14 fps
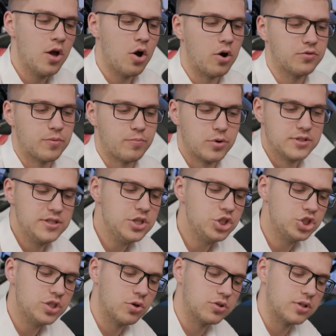of the
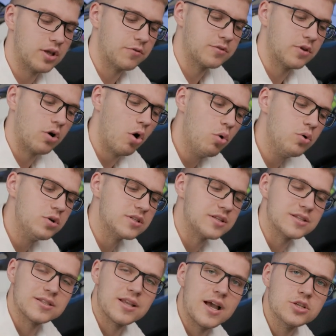position of the holes and the
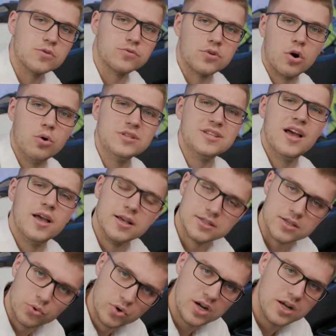size of the holes is
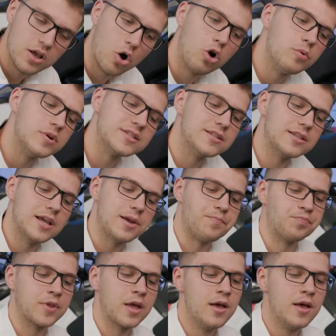really always the same.